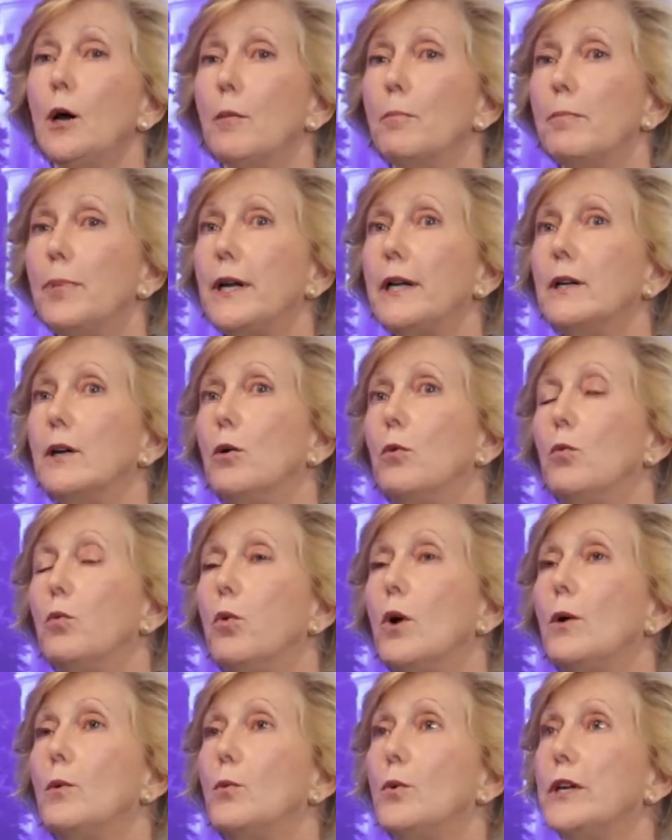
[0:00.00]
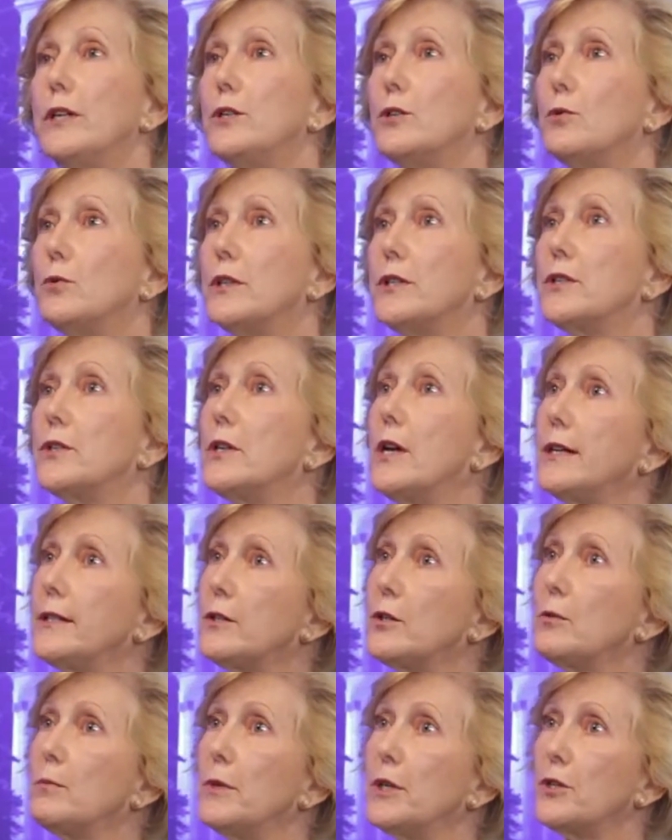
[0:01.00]
But what we do, it's not
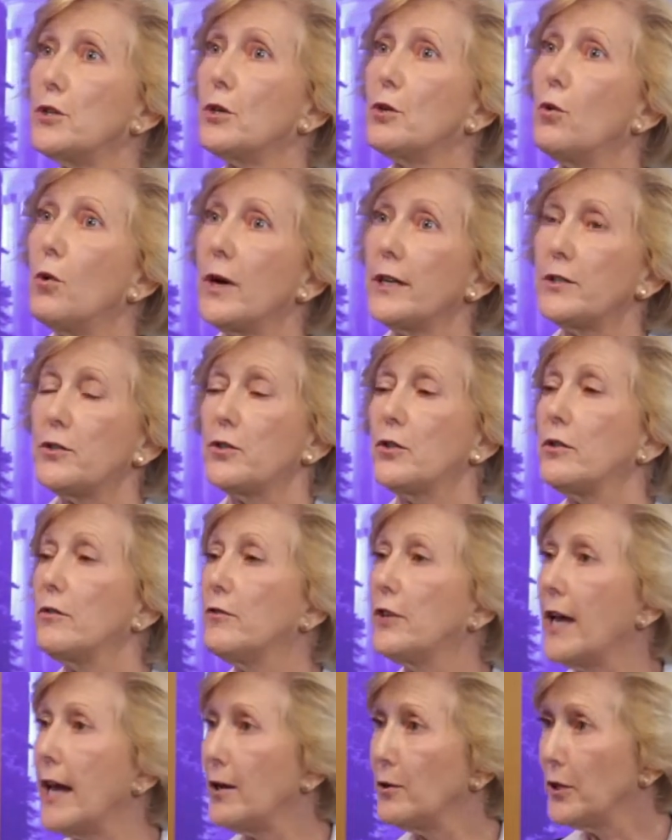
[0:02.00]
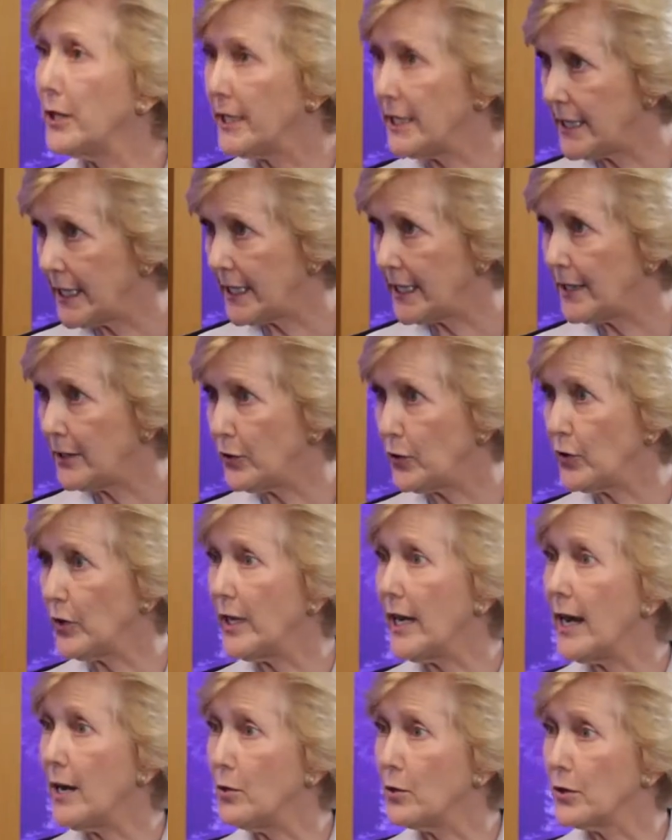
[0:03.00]
so much a question of counting days and
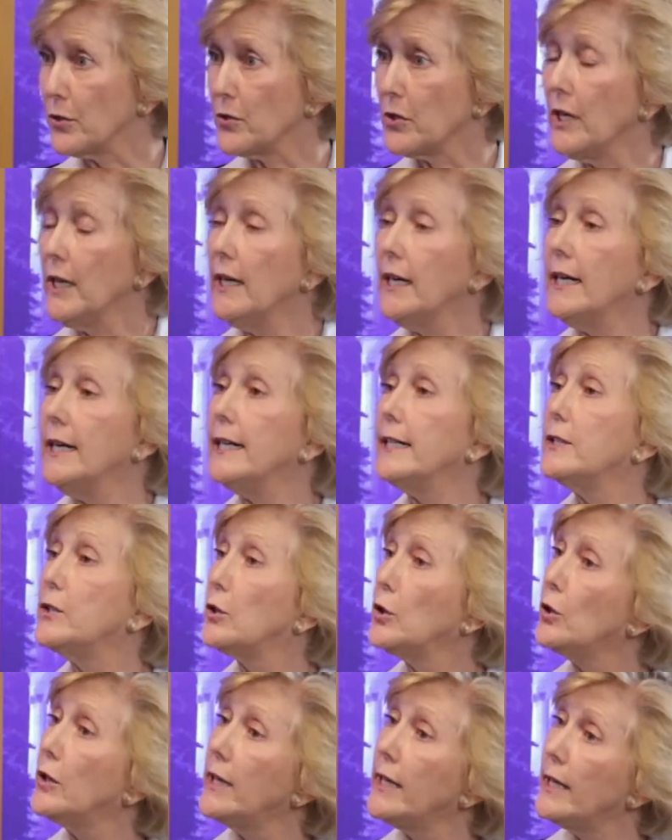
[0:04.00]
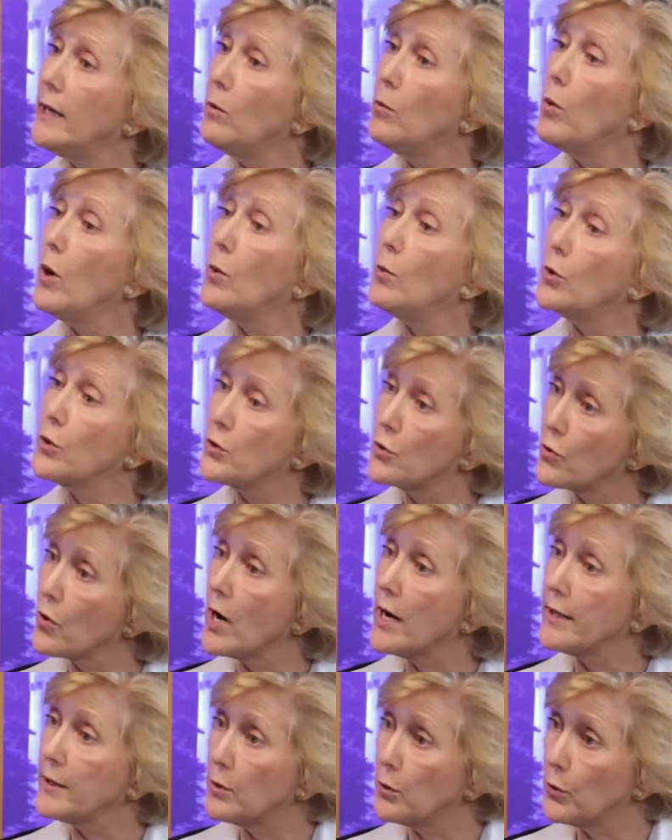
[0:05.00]
hours. It's looking at what we're
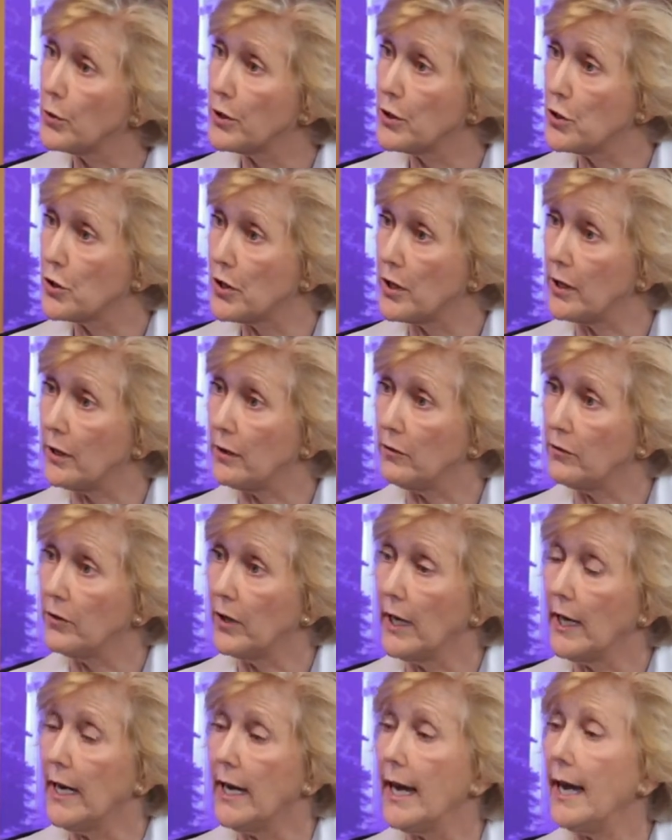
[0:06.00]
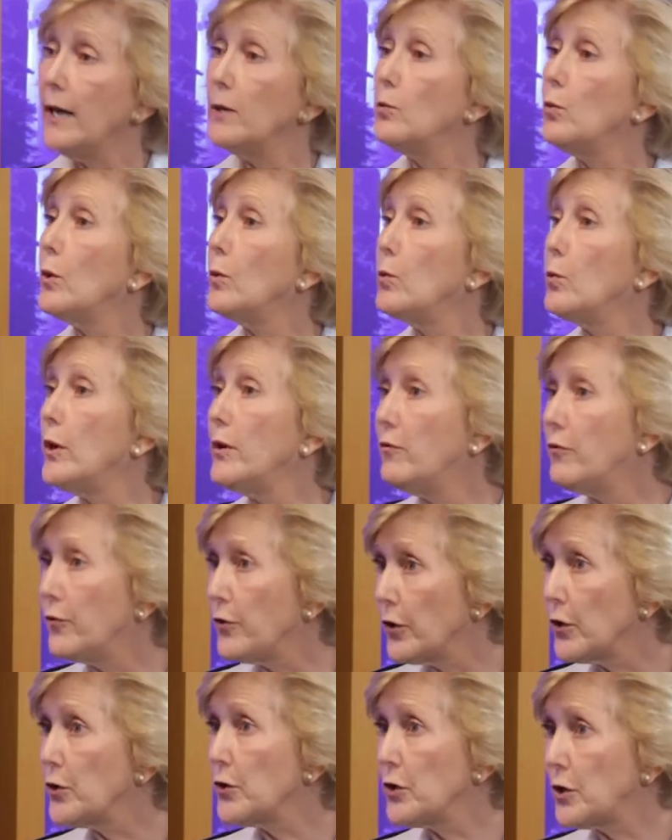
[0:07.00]
trying to achieve. And when we
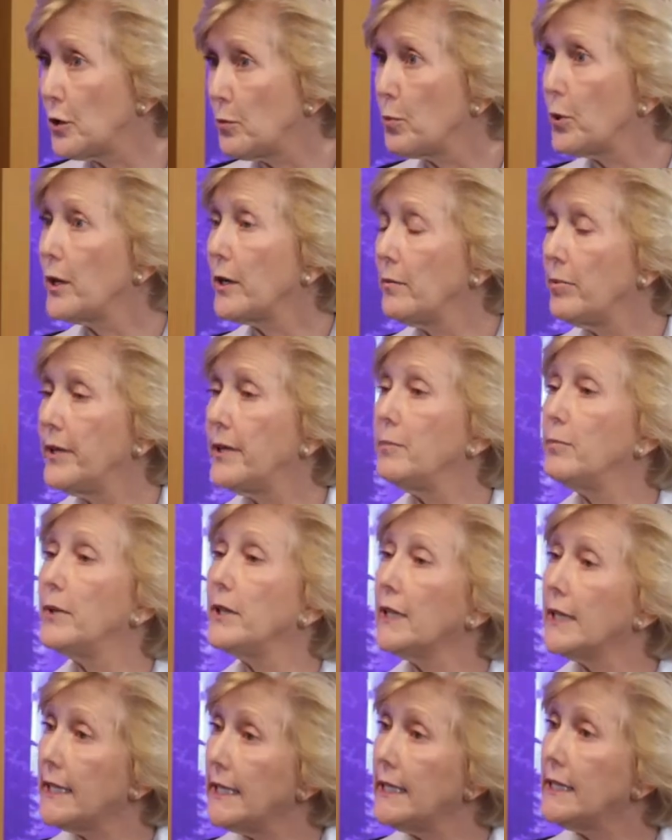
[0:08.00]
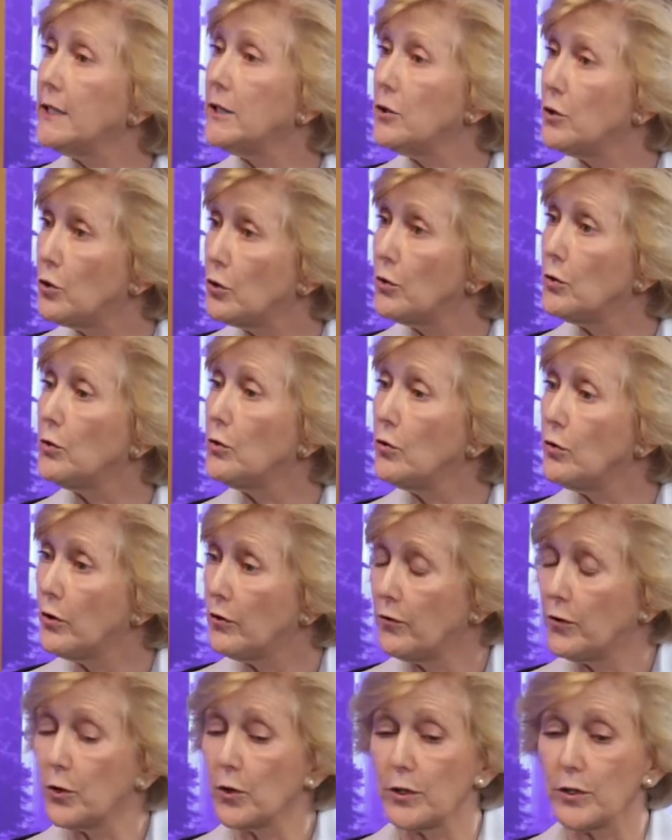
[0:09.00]
first bring people into the
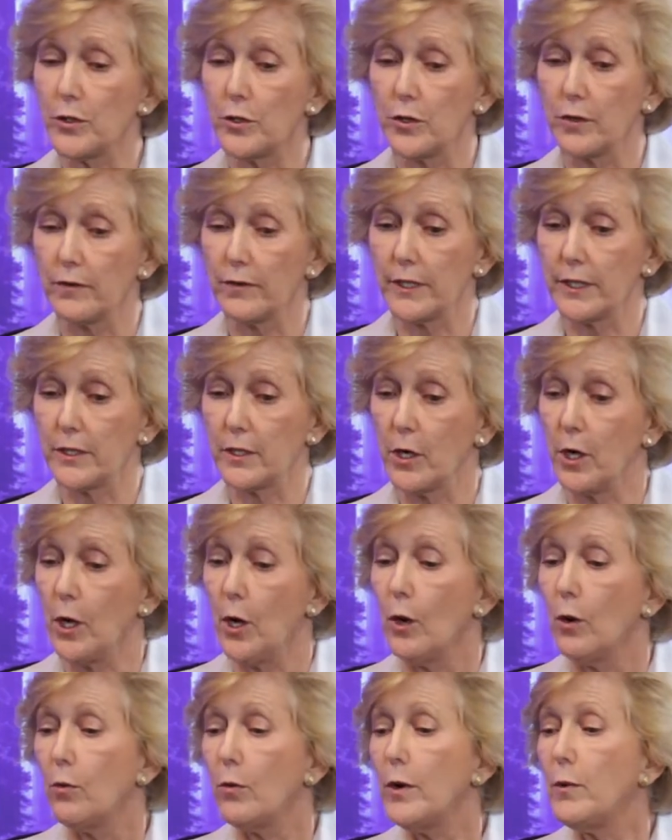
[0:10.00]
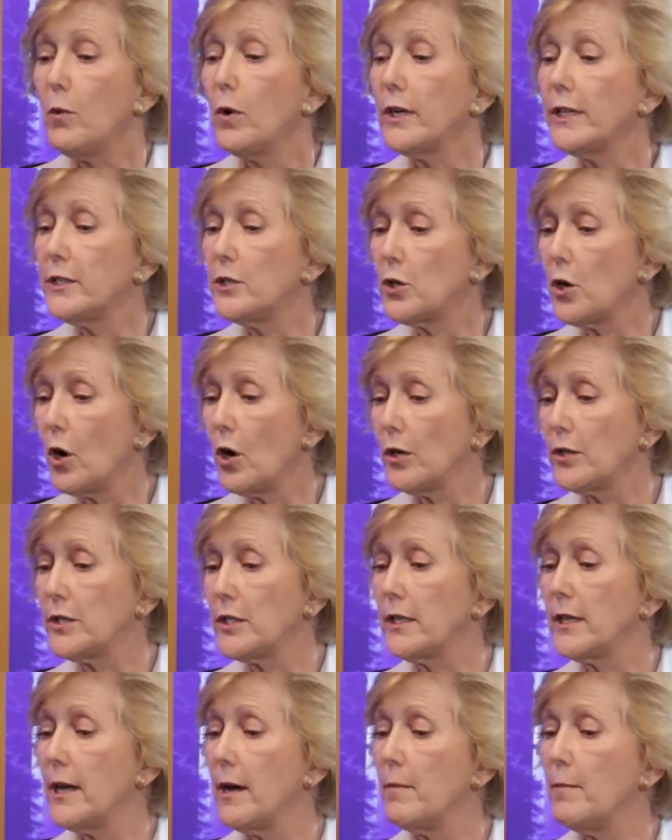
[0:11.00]
Foreign Service, we want to talk to
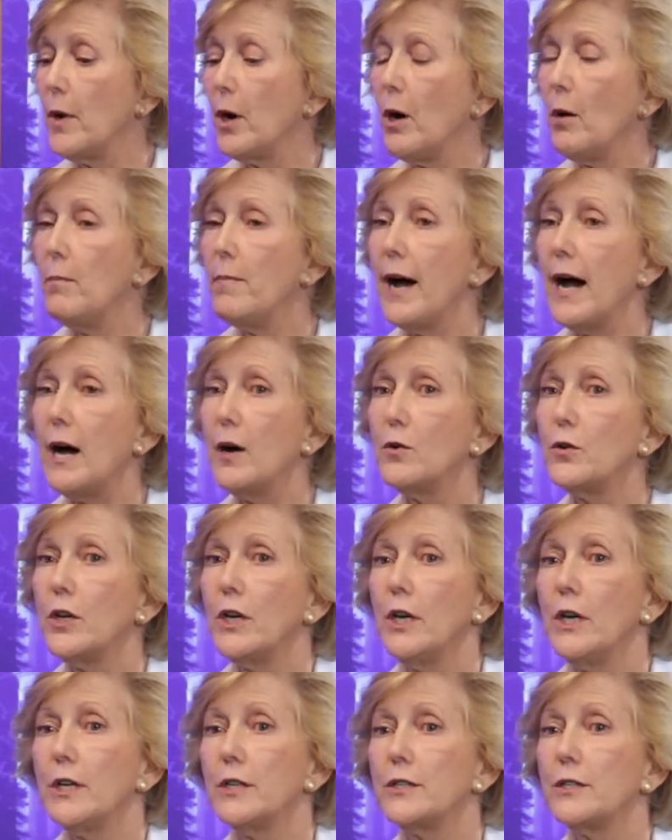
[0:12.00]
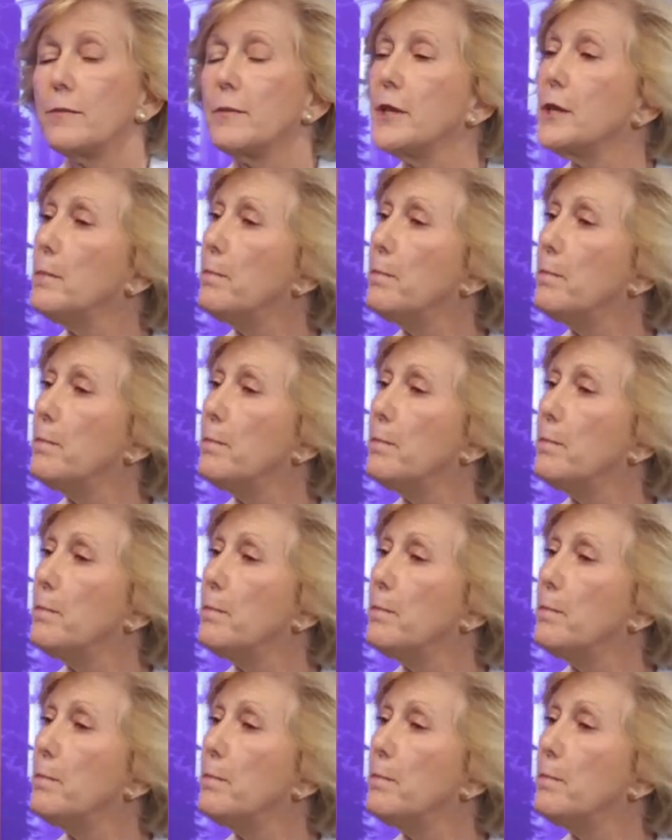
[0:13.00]
them about some of the